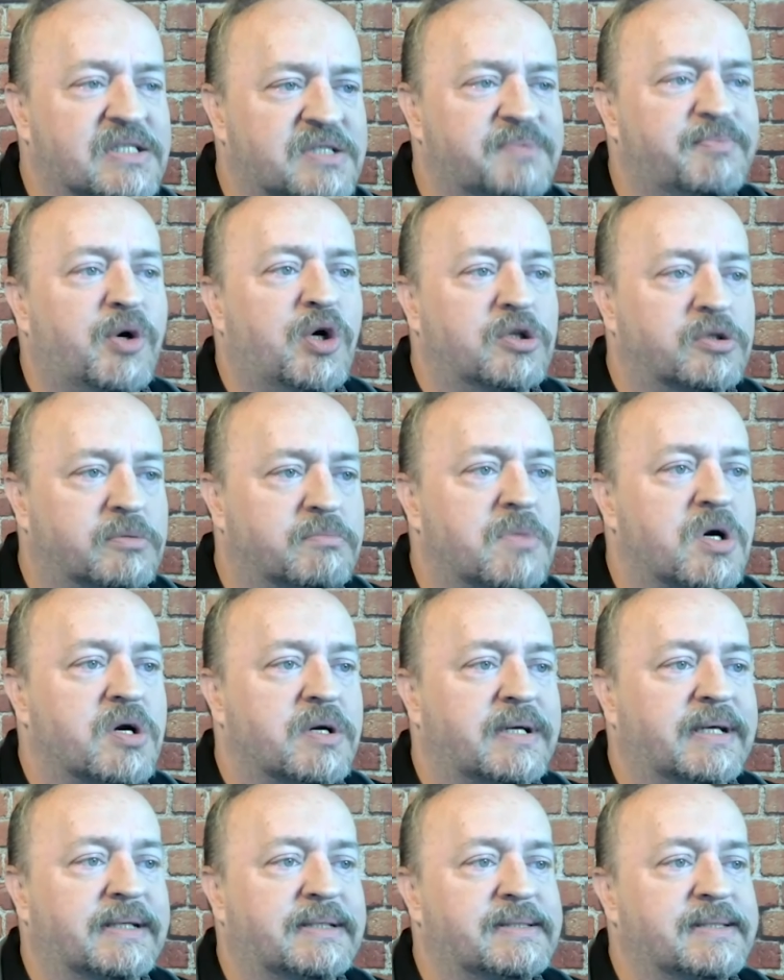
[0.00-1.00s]
a smaller
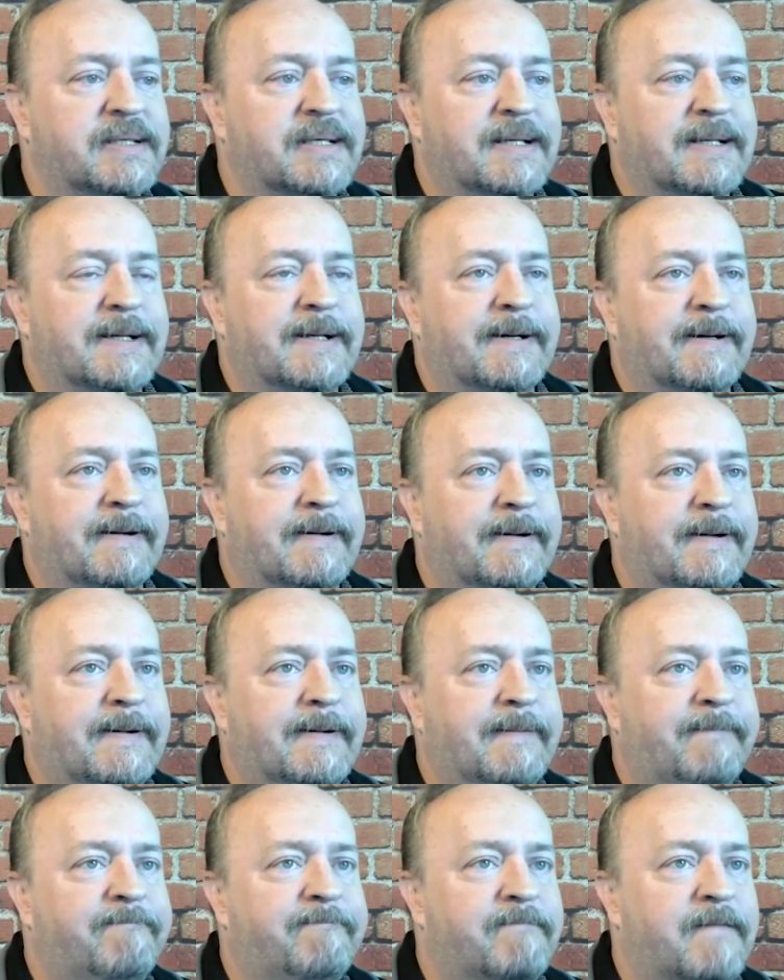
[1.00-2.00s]
market.
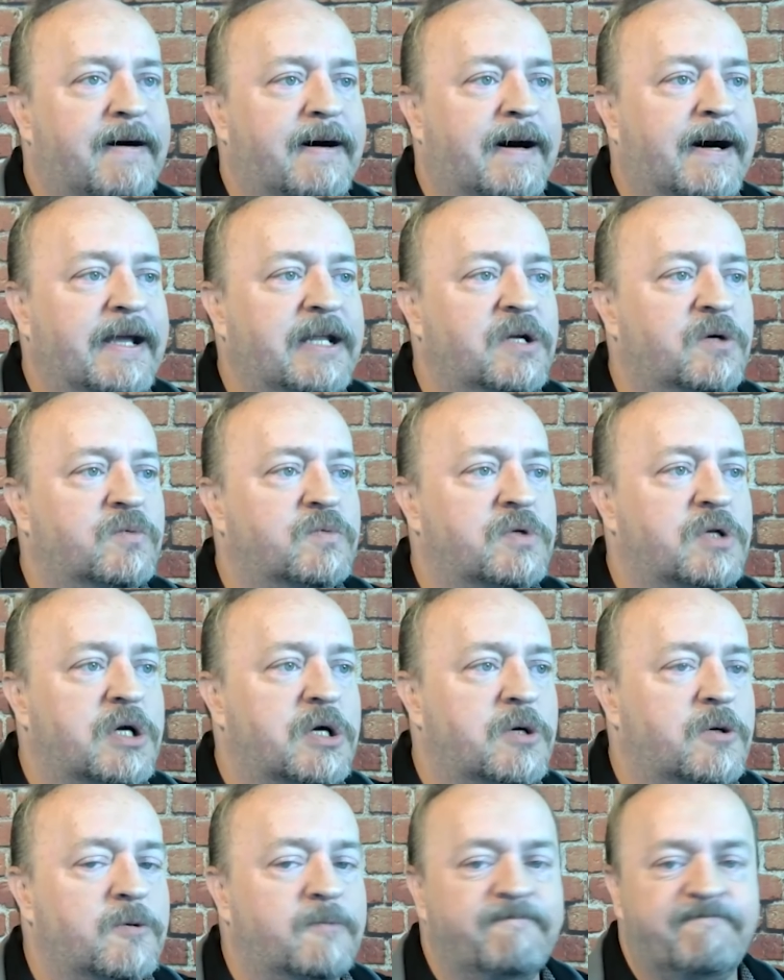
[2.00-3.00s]
Uh, I don't
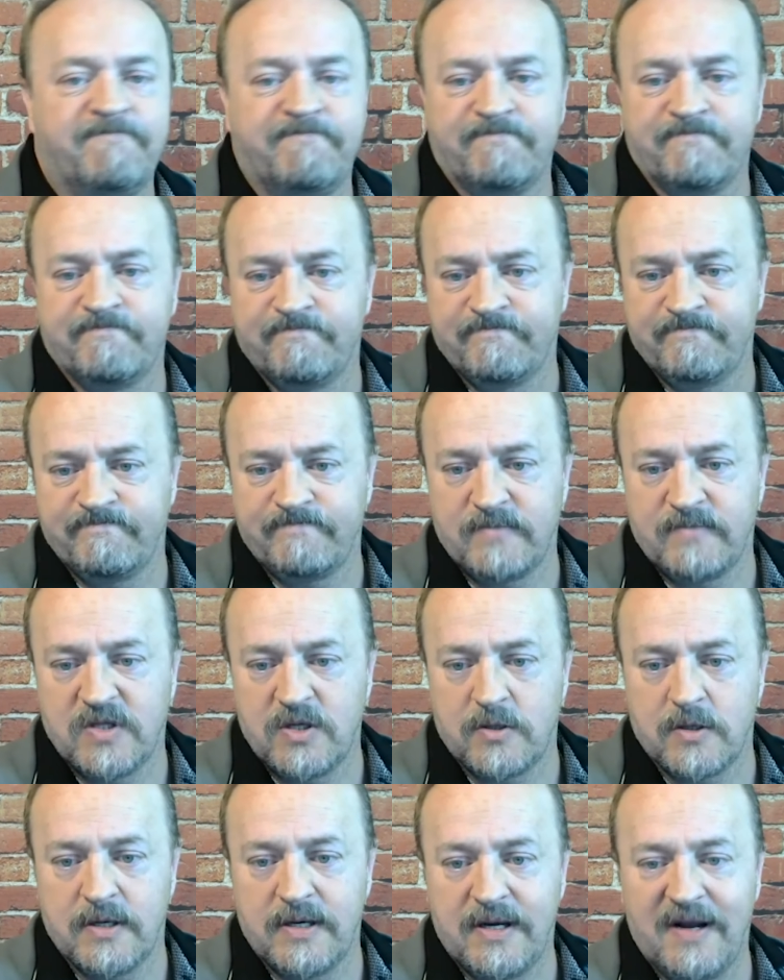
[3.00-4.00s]
know.
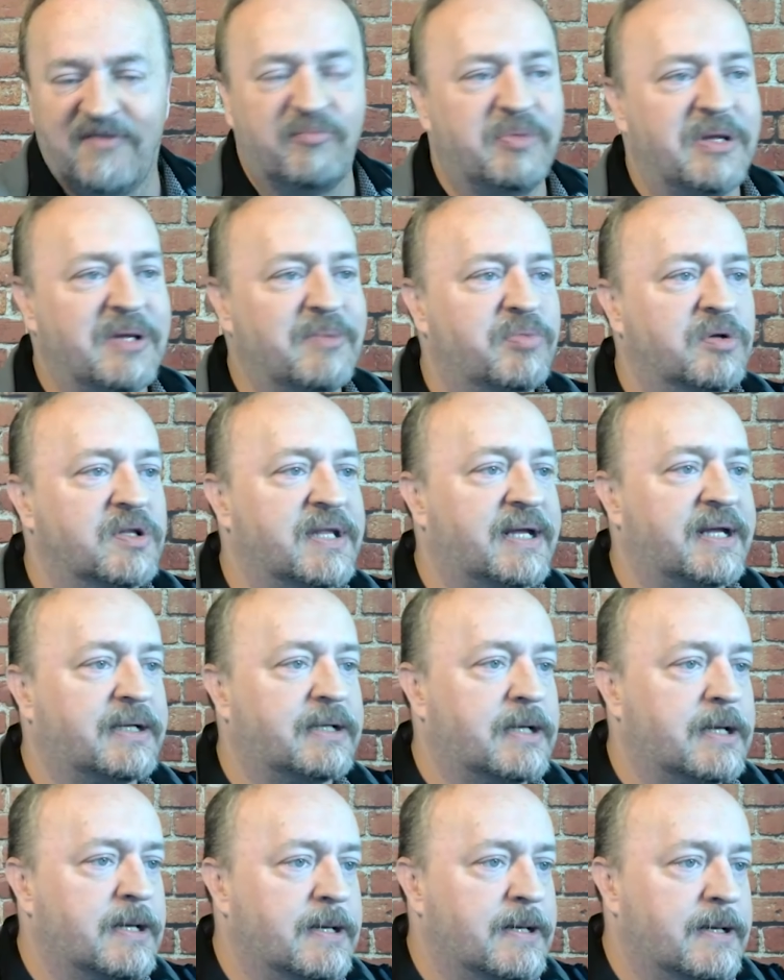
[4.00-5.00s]
There are enough people that
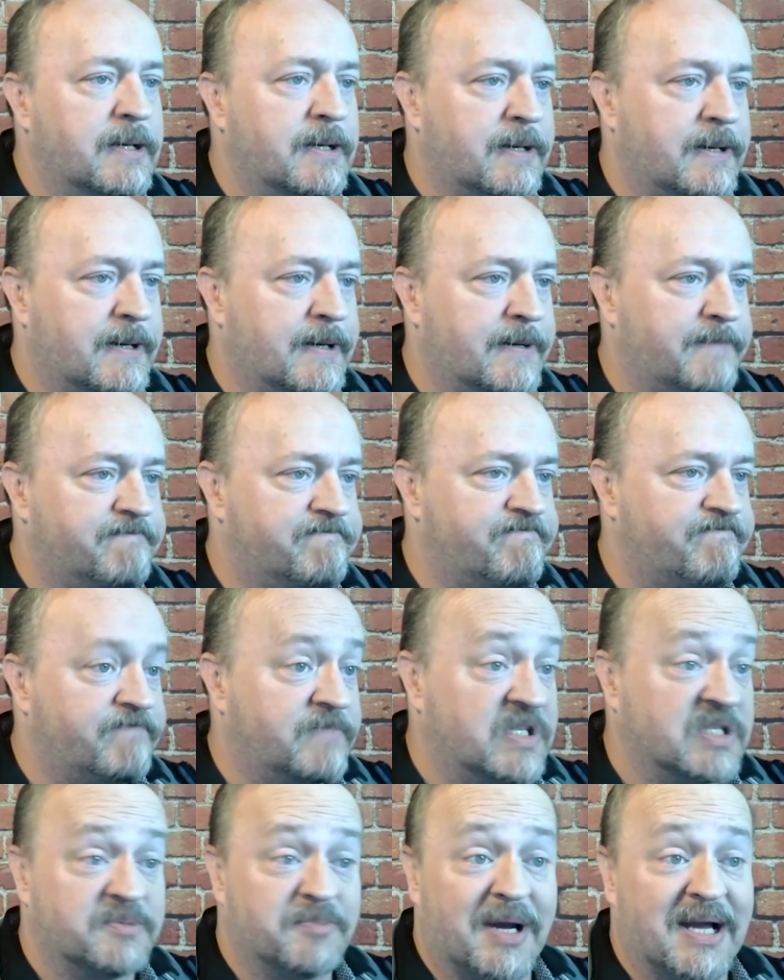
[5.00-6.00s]
um,
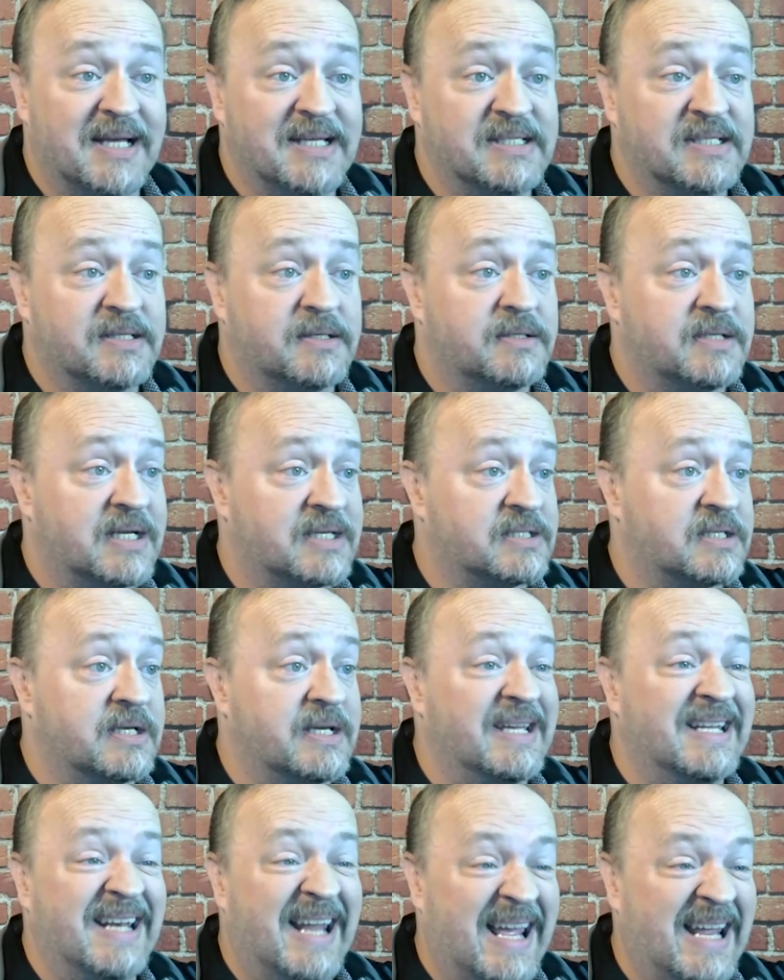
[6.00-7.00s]
despise Tesla
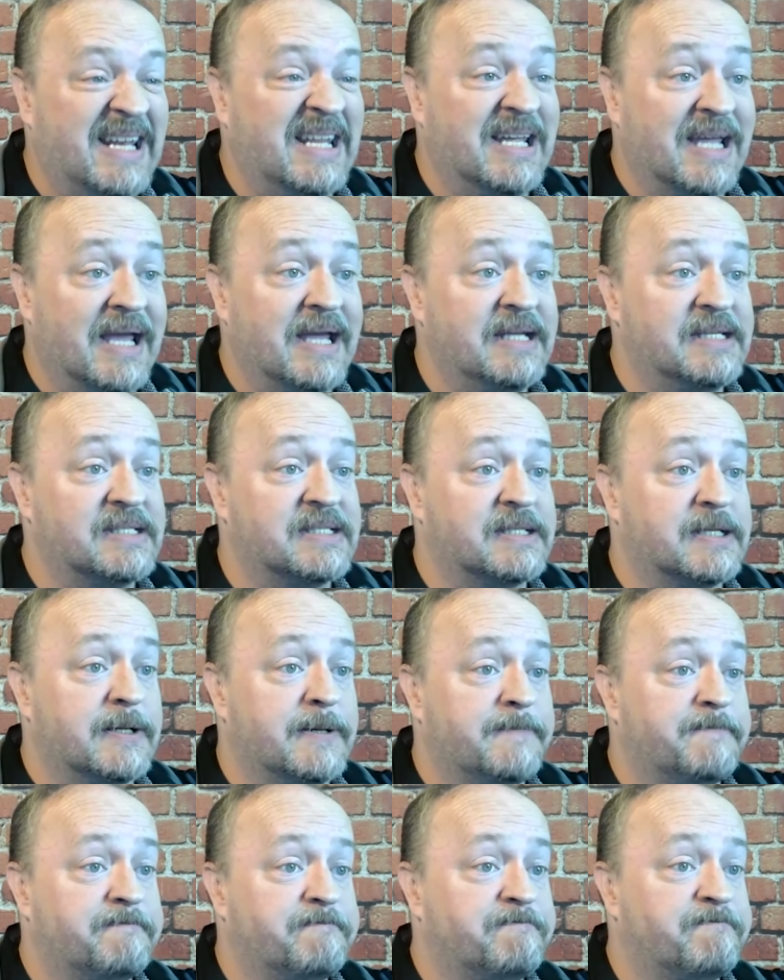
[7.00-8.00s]
in any case.
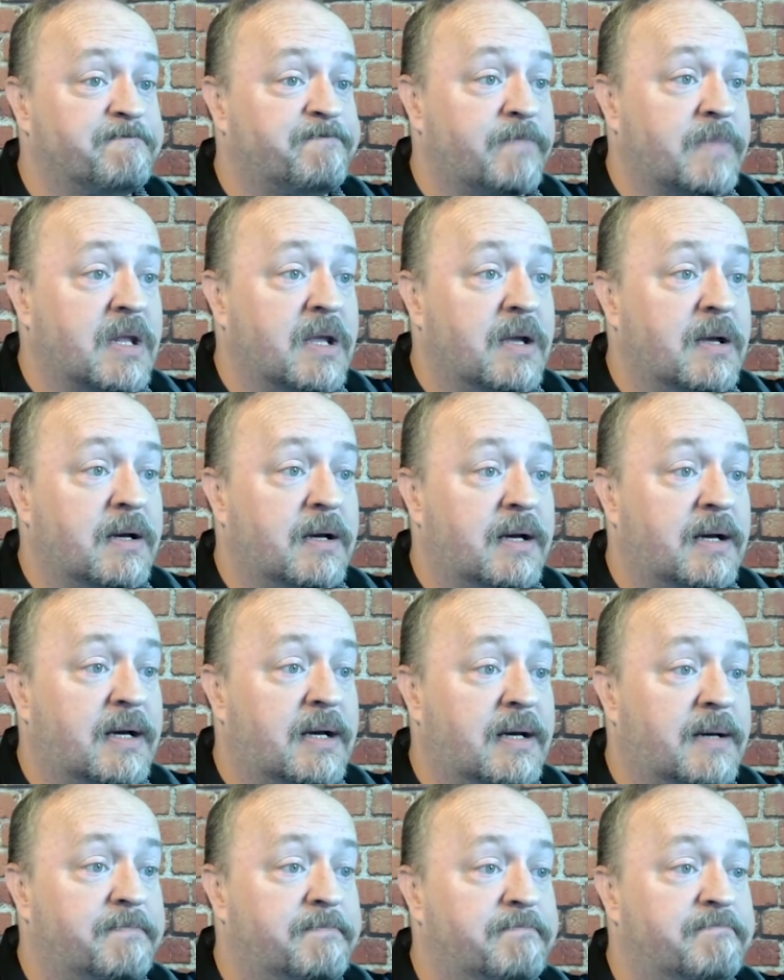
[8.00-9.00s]

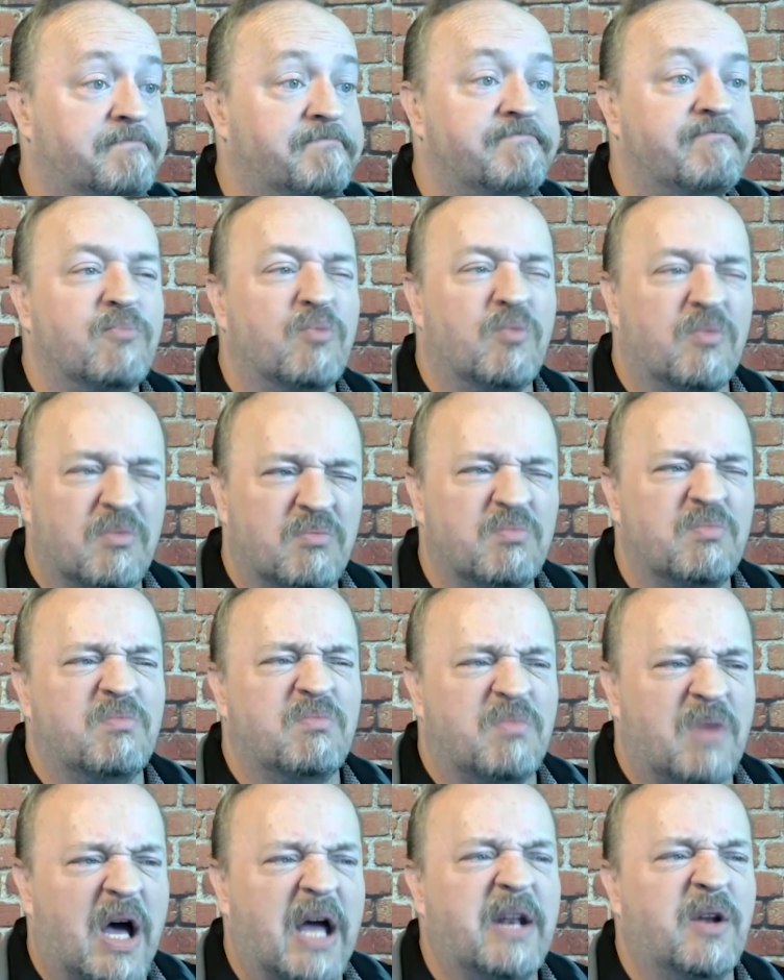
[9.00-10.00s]
Um,
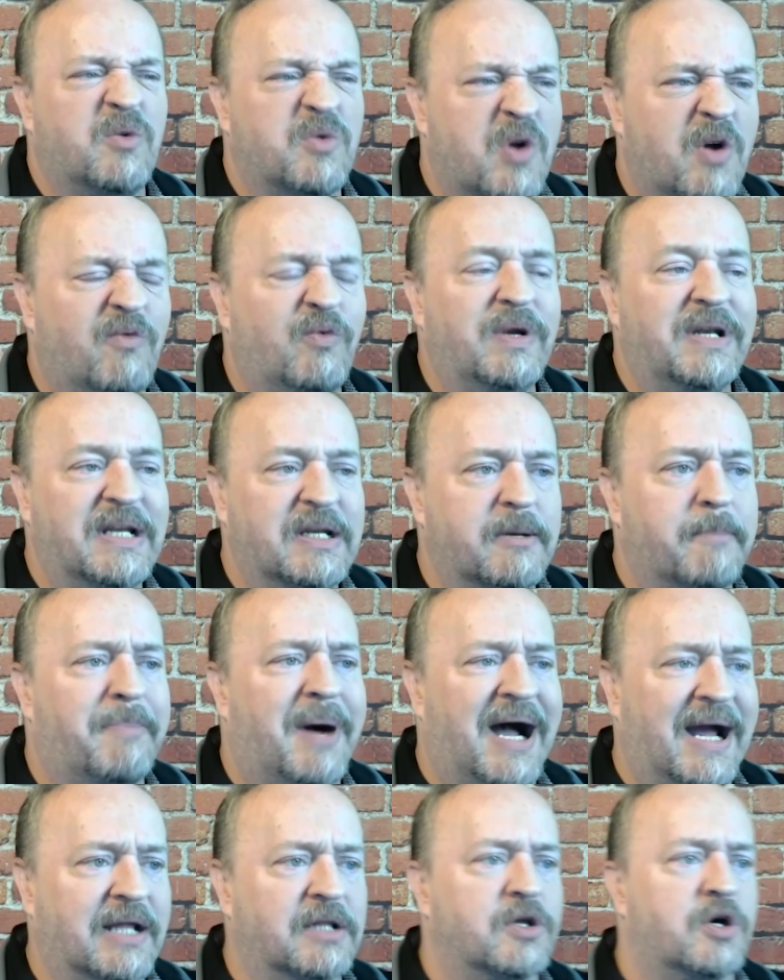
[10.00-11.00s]
I don't know if we need to
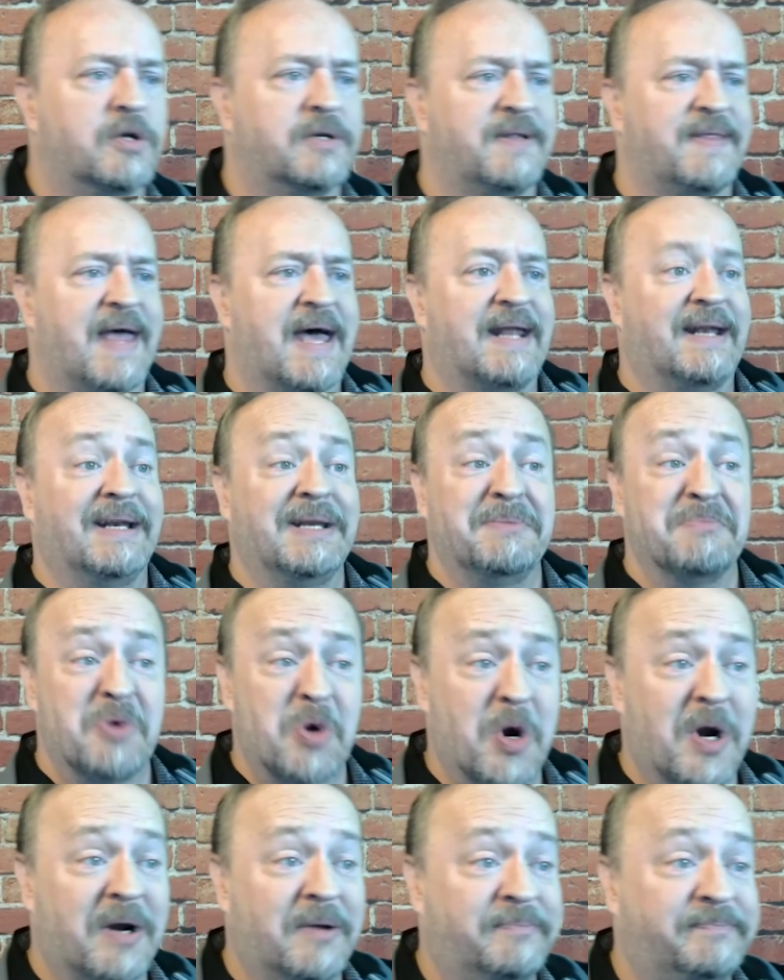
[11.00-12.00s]
pile onto that
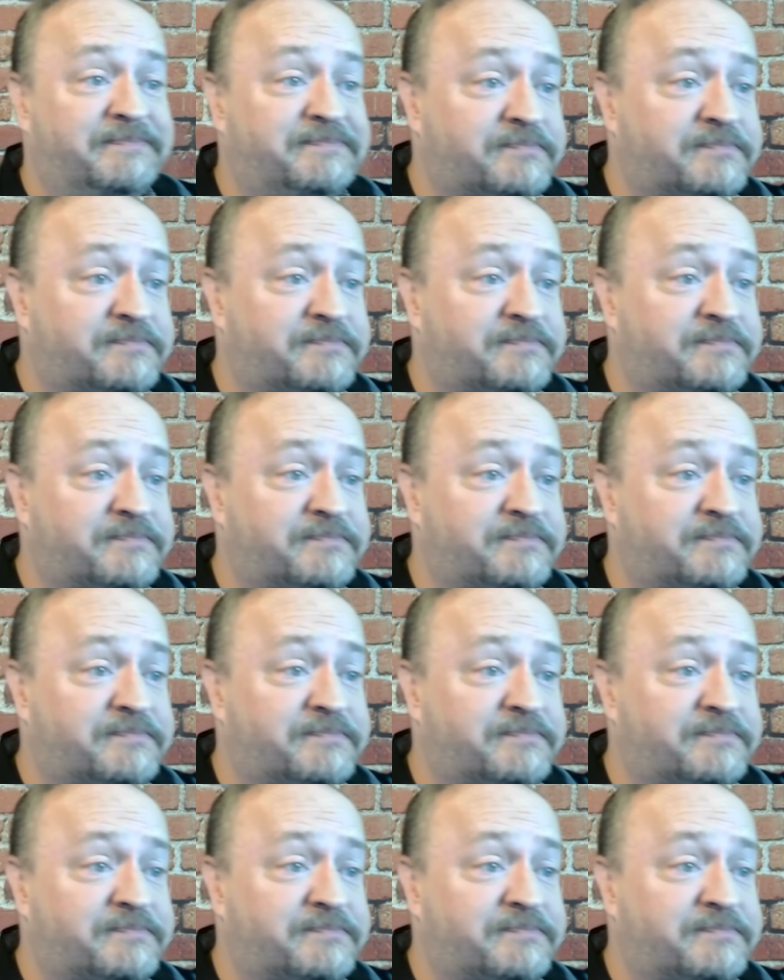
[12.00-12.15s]
anymore.